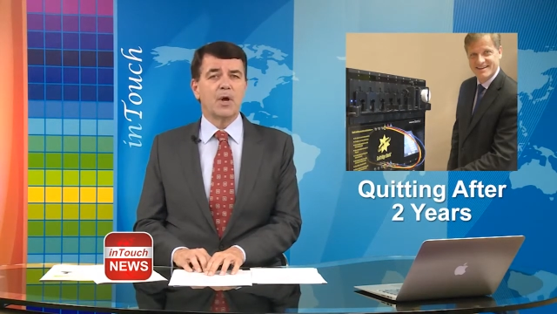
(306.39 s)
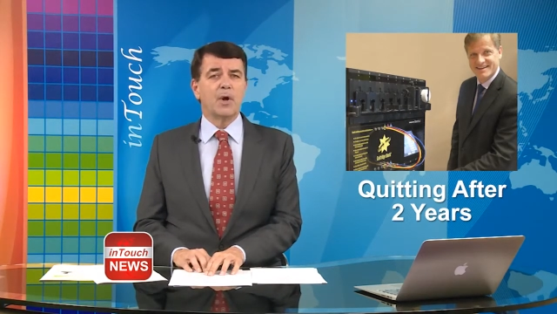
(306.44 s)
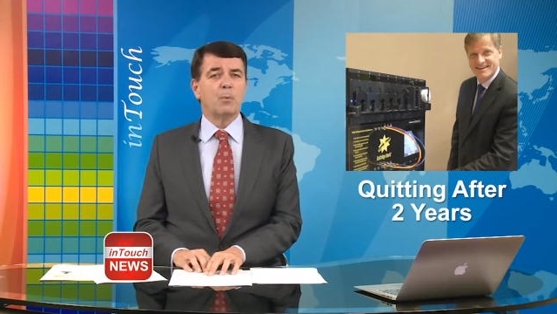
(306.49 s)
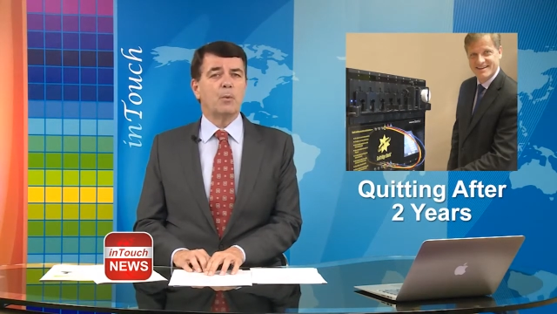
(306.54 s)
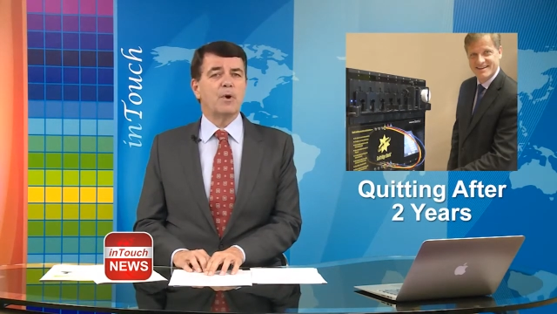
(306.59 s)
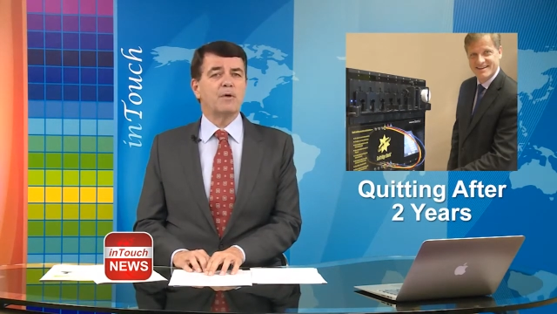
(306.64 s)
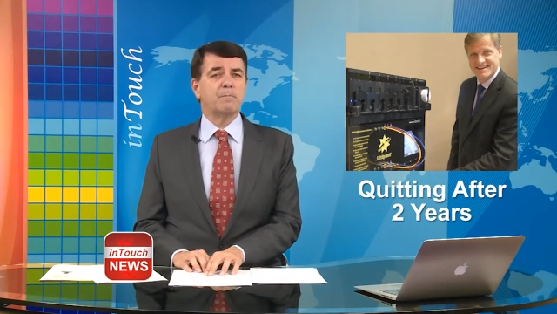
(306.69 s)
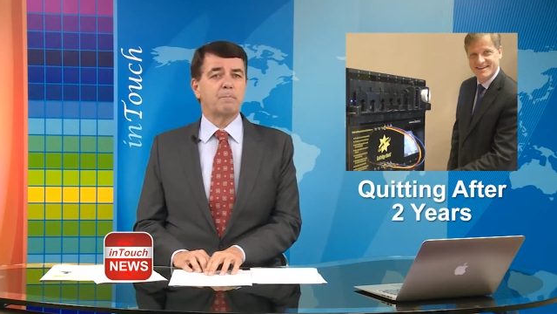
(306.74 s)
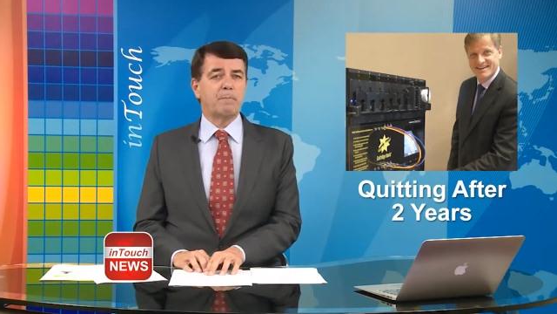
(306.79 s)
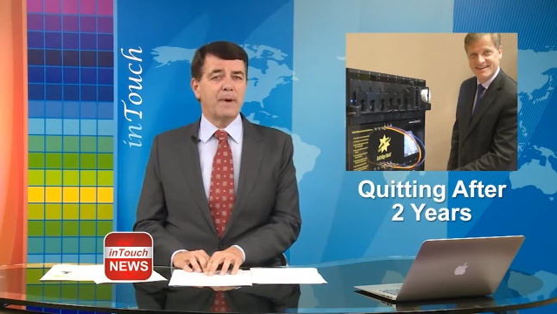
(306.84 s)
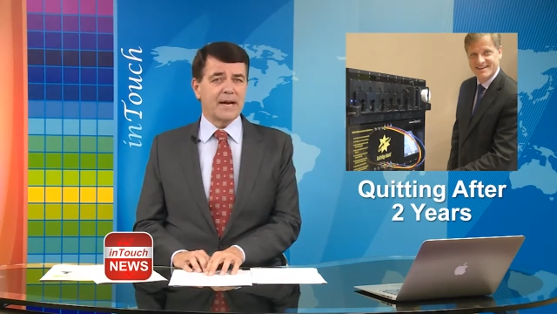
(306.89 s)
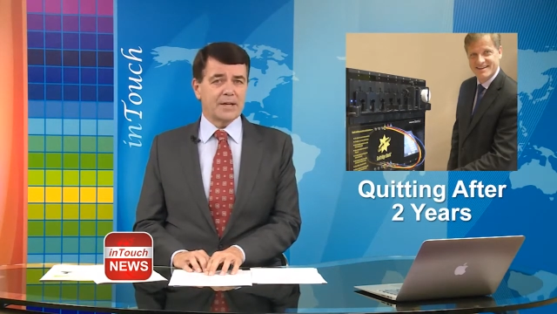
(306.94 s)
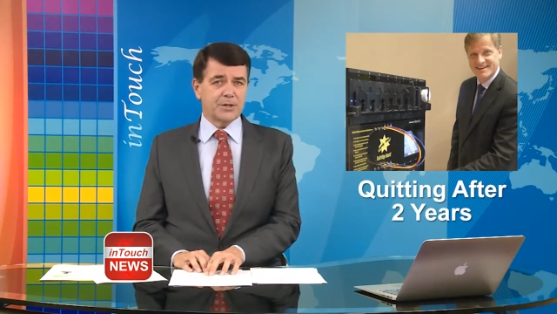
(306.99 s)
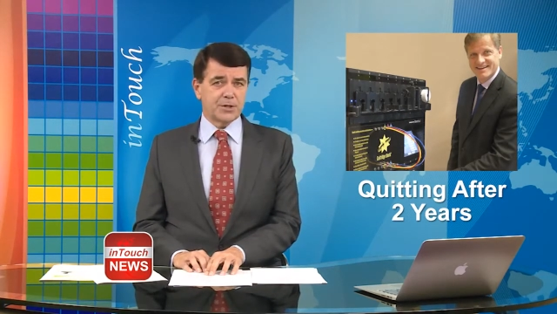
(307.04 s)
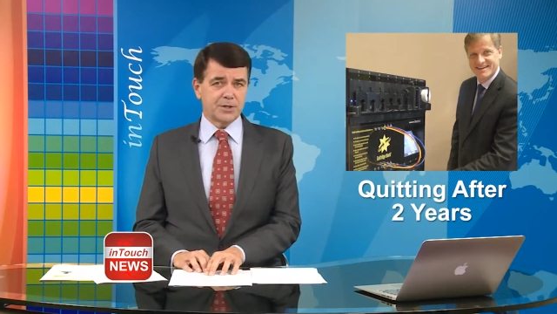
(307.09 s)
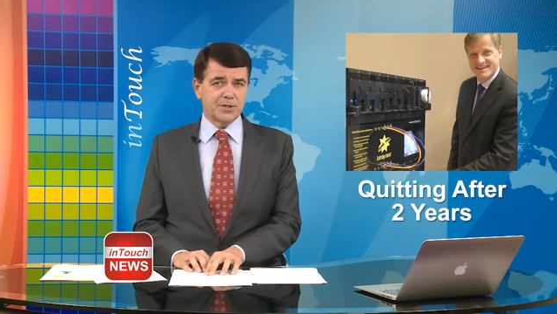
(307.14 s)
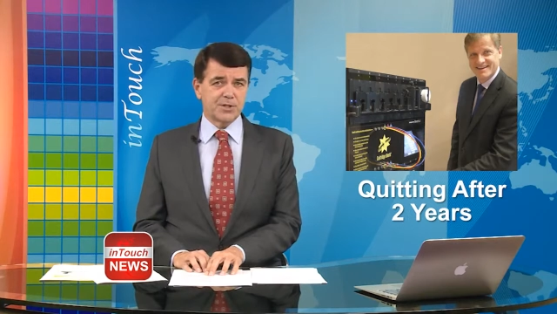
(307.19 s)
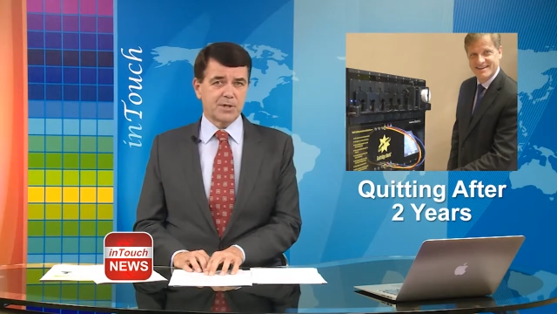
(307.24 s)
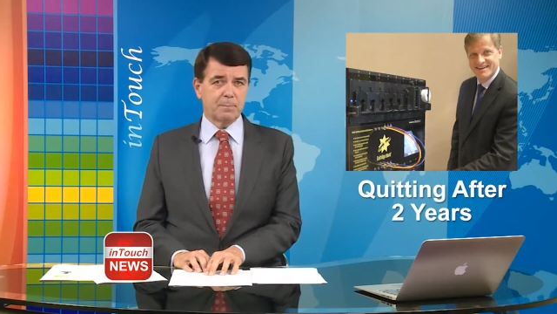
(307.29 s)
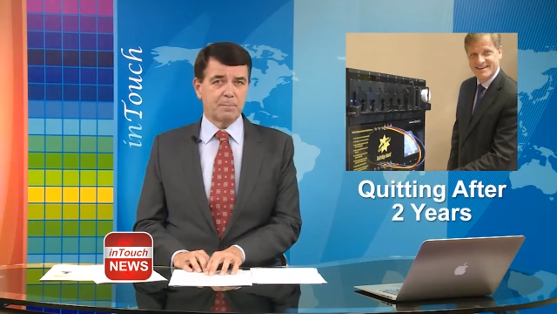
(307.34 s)
with
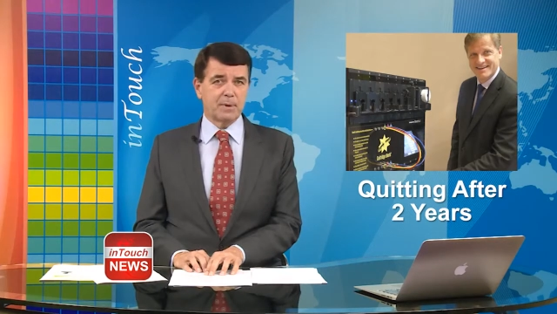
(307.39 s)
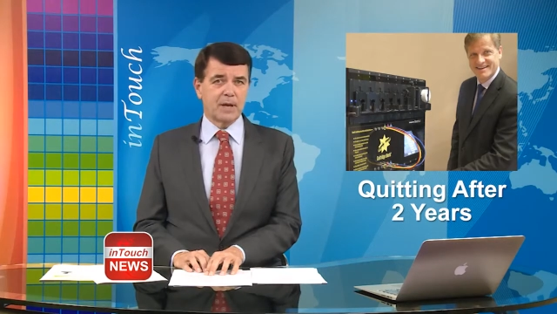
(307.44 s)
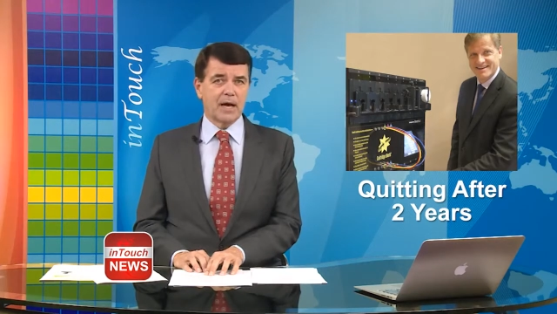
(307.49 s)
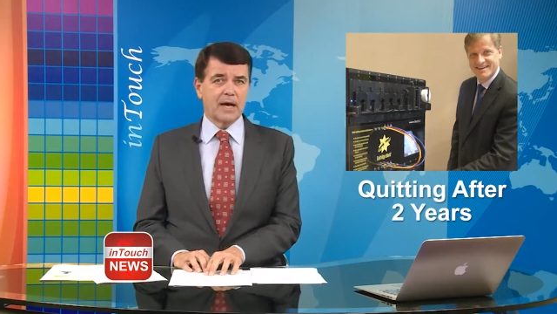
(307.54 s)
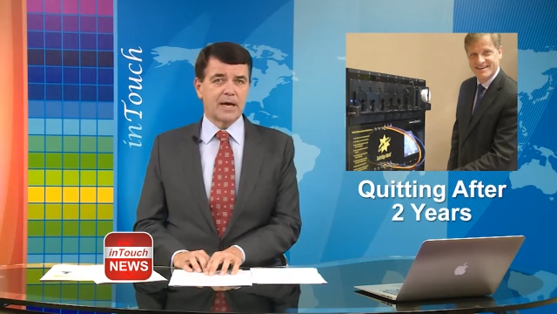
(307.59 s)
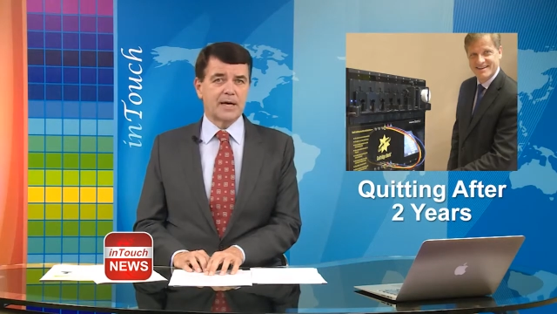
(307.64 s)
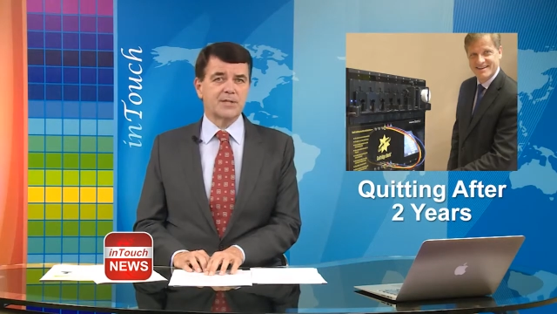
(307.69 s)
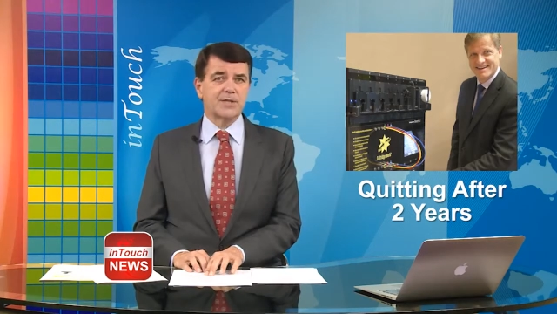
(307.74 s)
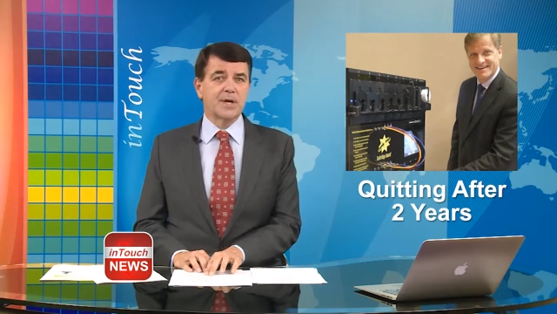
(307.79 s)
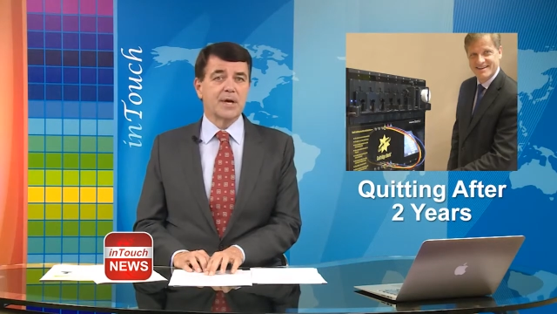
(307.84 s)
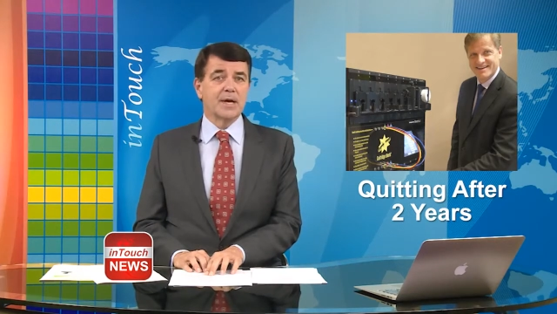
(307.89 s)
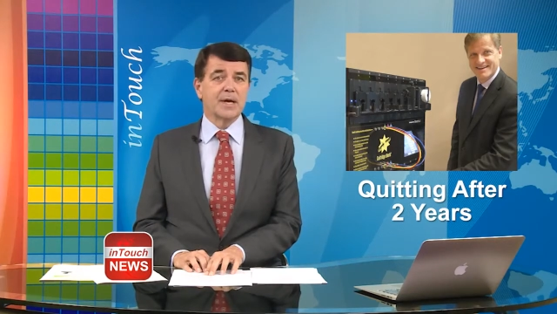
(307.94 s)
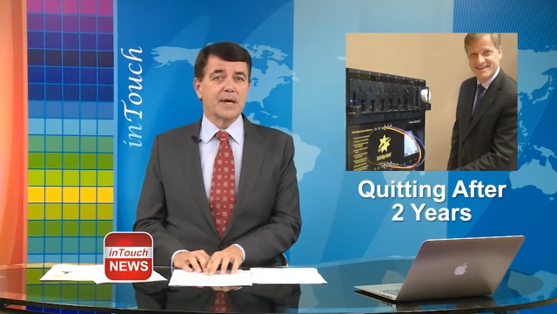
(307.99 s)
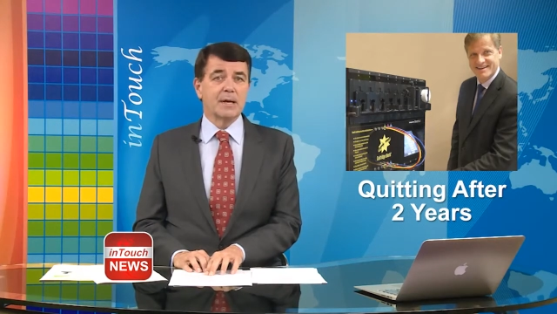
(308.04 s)
Badger Supplies,